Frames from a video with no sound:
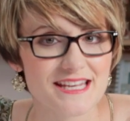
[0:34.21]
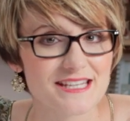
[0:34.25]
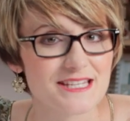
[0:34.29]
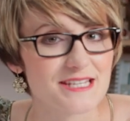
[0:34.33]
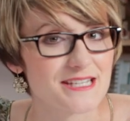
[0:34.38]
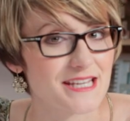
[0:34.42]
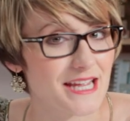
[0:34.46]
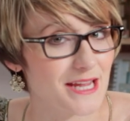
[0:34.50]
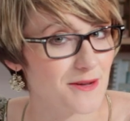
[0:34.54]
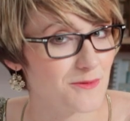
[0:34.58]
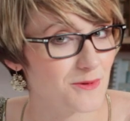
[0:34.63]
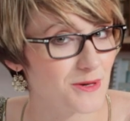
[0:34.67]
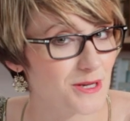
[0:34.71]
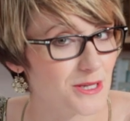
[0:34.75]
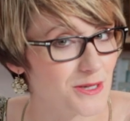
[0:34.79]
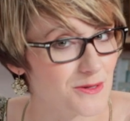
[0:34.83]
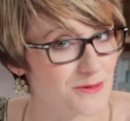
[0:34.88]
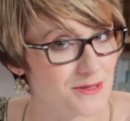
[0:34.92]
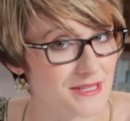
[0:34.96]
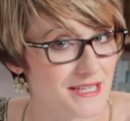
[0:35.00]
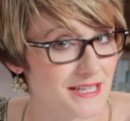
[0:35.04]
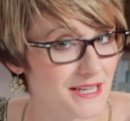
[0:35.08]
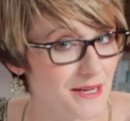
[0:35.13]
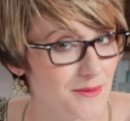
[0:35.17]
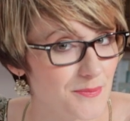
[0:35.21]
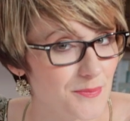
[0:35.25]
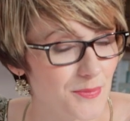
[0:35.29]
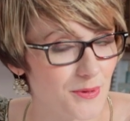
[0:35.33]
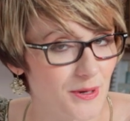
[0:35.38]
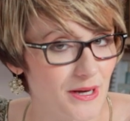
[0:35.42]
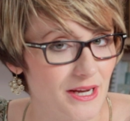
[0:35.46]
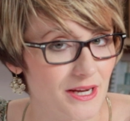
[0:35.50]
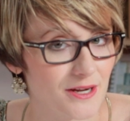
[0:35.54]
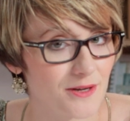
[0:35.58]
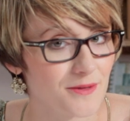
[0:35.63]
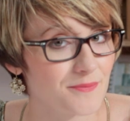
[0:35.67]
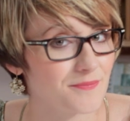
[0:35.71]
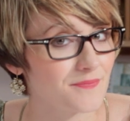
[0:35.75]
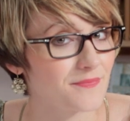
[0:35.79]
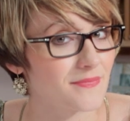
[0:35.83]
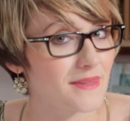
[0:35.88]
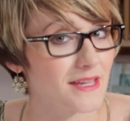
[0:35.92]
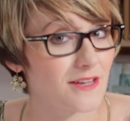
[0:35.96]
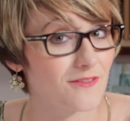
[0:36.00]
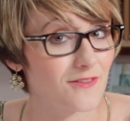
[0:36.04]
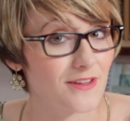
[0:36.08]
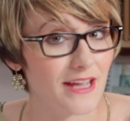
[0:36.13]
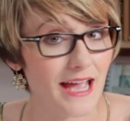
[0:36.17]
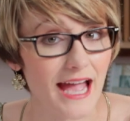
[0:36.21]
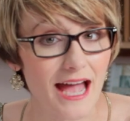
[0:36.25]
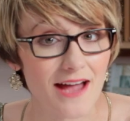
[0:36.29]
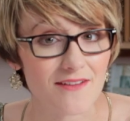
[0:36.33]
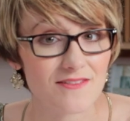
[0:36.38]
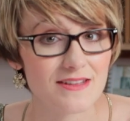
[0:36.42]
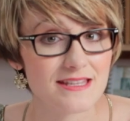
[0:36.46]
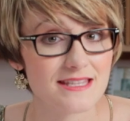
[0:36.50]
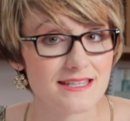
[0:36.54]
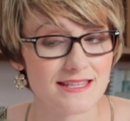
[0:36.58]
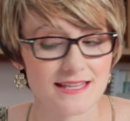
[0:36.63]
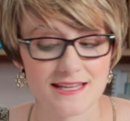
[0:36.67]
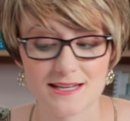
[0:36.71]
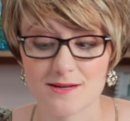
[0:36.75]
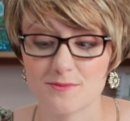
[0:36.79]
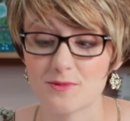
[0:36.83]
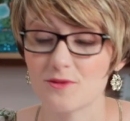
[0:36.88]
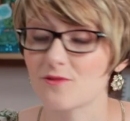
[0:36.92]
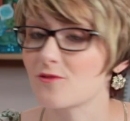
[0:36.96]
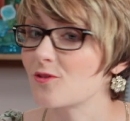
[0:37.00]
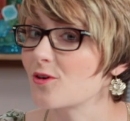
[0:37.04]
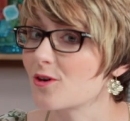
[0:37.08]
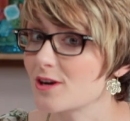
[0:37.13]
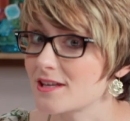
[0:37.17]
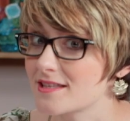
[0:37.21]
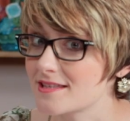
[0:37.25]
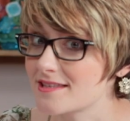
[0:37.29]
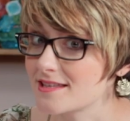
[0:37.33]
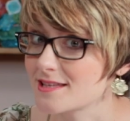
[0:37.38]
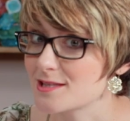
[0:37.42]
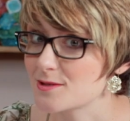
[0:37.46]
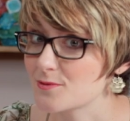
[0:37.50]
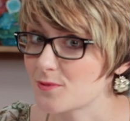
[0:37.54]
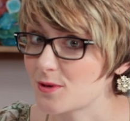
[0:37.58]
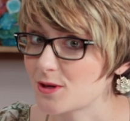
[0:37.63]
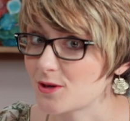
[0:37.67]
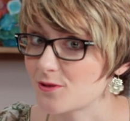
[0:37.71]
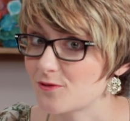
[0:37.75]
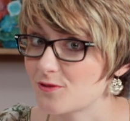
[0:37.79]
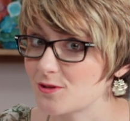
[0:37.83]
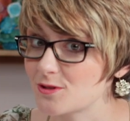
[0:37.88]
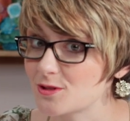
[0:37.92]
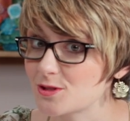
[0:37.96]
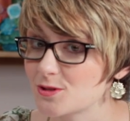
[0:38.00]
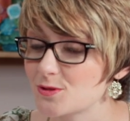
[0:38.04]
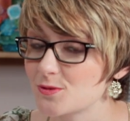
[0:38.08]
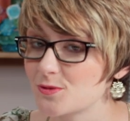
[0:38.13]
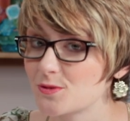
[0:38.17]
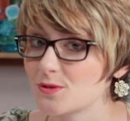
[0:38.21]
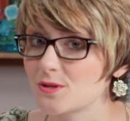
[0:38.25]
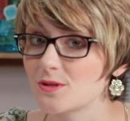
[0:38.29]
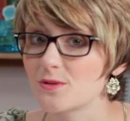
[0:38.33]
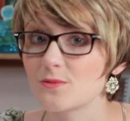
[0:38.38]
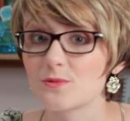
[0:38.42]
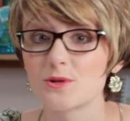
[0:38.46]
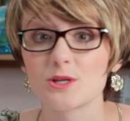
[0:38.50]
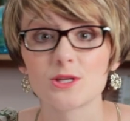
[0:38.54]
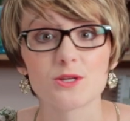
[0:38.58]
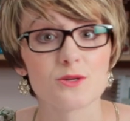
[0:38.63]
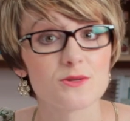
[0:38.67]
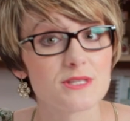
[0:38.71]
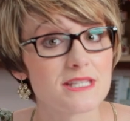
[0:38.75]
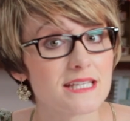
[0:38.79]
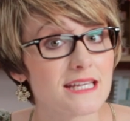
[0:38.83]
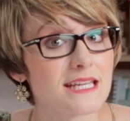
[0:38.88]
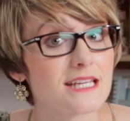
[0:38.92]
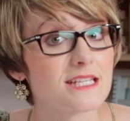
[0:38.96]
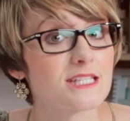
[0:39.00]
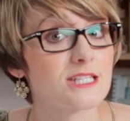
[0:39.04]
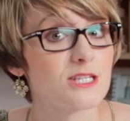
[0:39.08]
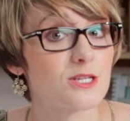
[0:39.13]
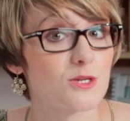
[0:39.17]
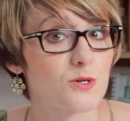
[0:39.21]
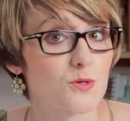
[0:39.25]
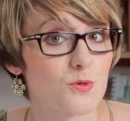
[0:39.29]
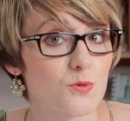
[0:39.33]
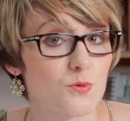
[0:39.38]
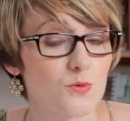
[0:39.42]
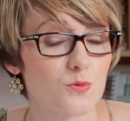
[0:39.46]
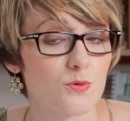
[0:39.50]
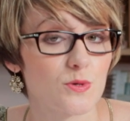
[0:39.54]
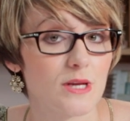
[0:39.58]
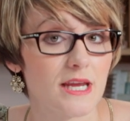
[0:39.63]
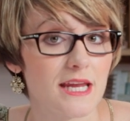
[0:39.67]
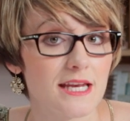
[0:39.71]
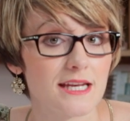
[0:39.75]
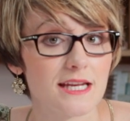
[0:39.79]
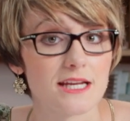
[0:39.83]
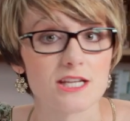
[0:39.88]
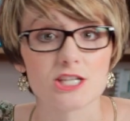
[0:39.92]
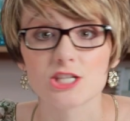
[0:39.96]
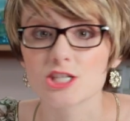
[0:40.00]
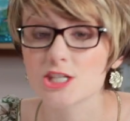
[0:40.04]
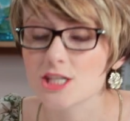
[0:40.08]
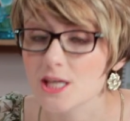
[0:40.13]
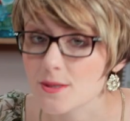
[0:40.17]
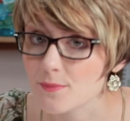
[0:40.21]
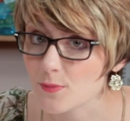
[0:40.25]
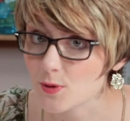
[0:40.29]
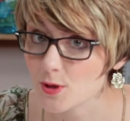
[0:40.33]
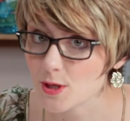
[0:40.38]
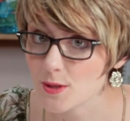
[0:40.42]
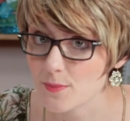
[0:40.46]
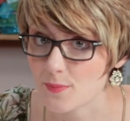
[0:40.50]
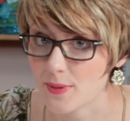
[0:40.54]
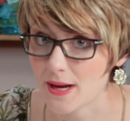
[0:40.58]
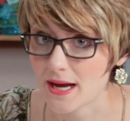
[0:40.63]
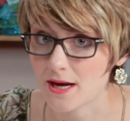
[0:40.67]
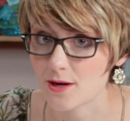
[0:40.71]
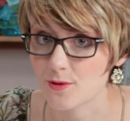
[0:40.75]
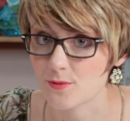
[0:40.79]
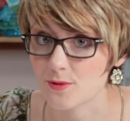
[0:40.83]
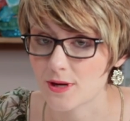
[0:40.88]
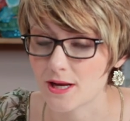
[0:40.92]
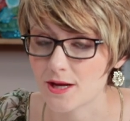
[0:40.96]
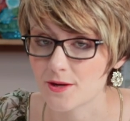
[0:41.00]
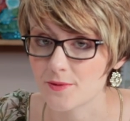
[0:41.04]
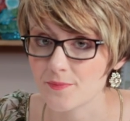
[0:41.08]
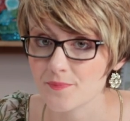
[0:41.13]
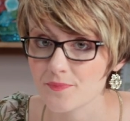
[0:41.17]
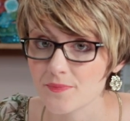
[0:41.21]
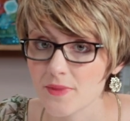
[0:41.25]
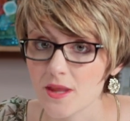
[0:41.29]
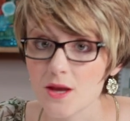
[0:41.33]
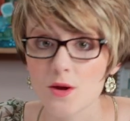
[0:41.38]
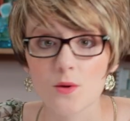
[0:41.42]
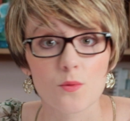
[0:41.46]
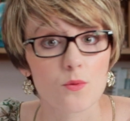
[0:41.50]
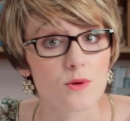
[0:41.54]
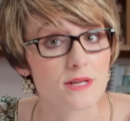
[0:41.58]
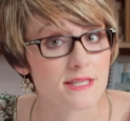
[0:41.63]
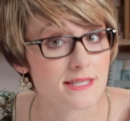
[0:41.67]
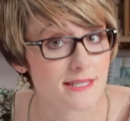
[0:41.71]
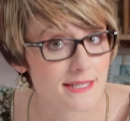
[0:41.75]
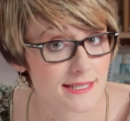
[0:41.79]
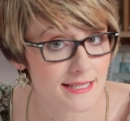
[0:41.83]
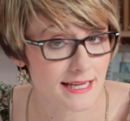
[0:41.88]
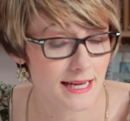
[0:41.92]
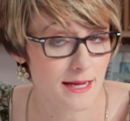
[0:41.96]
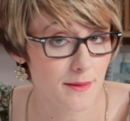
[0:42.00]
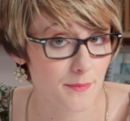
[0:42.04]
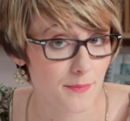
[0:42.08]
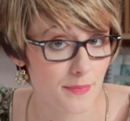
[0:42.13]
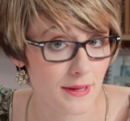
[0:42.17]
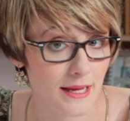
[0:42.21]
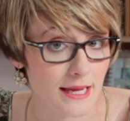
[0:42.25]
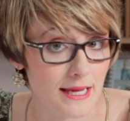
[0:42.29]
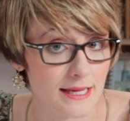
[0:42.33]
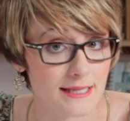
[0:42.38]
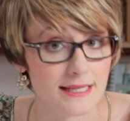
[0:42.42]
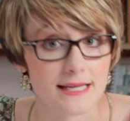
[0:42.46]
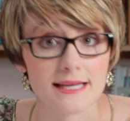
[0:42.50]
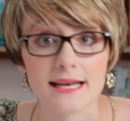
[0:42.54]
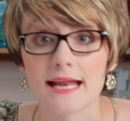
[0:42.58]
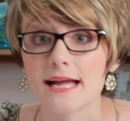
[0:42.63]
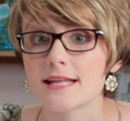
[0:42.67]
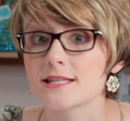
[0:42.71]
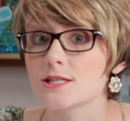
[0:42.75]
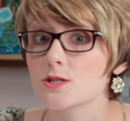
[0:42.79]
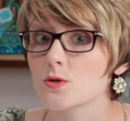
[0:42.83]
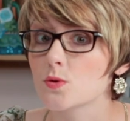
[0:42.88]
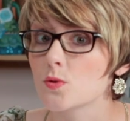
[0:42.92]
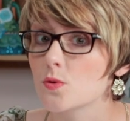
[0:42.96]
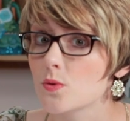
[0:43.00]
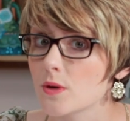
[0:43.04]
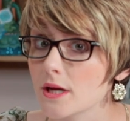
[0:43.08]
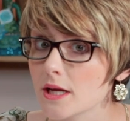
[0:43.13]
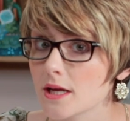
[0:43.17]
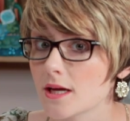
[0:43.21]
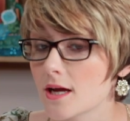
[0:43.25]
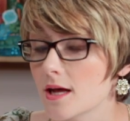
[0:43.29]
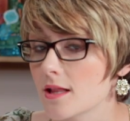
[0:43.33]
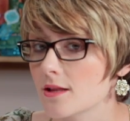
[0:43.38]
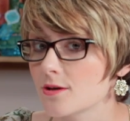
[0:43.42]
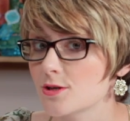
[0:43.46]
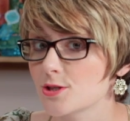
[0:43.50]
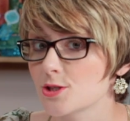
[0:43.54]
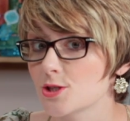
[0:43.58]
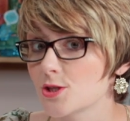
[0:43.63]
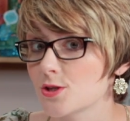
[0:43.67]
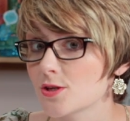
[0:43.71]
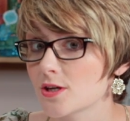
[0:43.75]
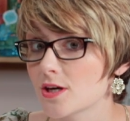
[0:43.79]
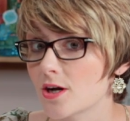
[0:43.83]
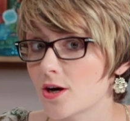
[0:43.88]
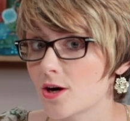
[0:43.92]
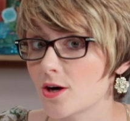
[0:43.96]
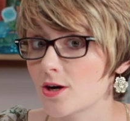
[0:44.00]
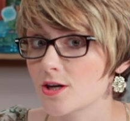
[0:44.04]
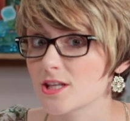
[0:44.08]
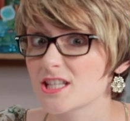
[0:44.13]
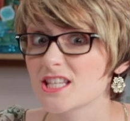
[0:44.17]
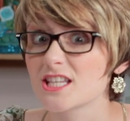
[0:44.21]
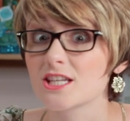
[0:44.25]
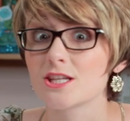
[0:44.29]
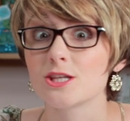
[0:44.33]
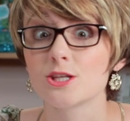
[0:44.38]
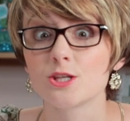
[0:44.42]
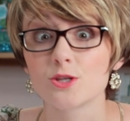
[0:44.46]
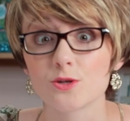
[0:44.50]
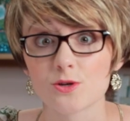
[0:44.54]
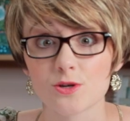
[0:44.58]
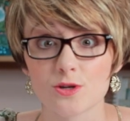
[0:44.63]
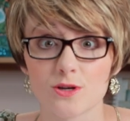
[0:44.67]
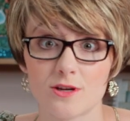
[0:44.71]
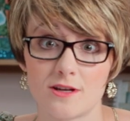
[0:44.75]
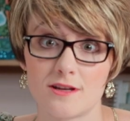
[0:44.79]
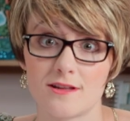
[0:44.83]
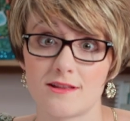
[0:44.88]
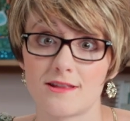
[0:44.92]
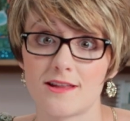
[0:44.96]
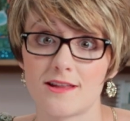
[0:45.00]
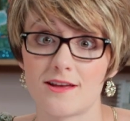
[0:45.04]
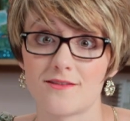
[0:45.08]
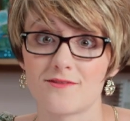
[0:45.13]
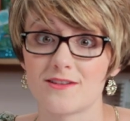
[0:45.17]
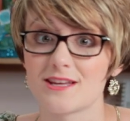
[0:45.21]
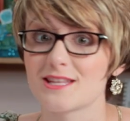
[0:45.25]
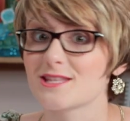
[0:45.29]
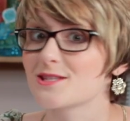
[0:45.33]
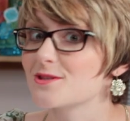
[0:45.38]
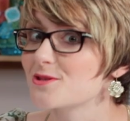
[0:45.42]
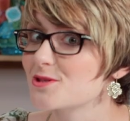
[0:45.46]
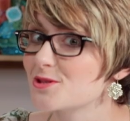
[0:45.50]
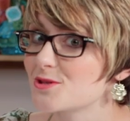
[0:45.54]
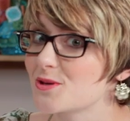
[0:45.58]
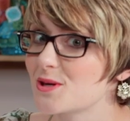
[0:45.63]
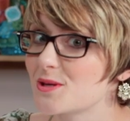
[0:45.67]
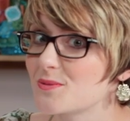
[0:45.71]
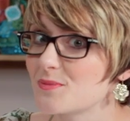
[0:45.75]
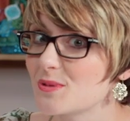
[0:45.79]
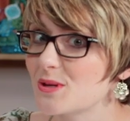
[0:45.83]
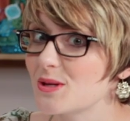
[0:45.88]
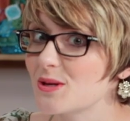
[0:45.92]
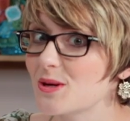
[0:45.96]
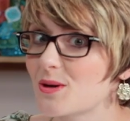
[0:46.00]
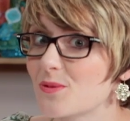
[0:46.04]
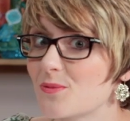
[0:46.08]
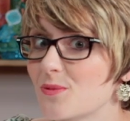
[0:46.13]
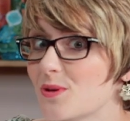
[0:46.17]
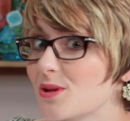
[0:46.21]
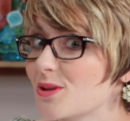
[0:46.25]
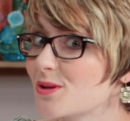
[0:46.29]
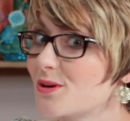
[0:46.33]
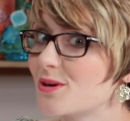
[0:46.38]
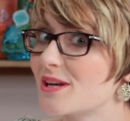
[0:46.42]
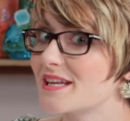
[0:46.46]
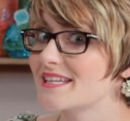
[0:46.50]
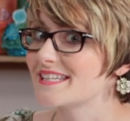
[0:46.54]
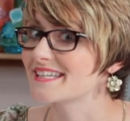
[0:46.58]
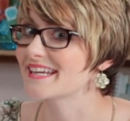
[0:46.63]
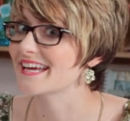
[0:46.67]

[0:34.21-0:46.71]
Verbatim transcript: Today we're using a brayer. If you haven't seen it before, it's this wonderful tool. We're using it to create a shimmery background with stamp paint. It adds quick color to your cards. You're going to love it. So join me and we'll learn it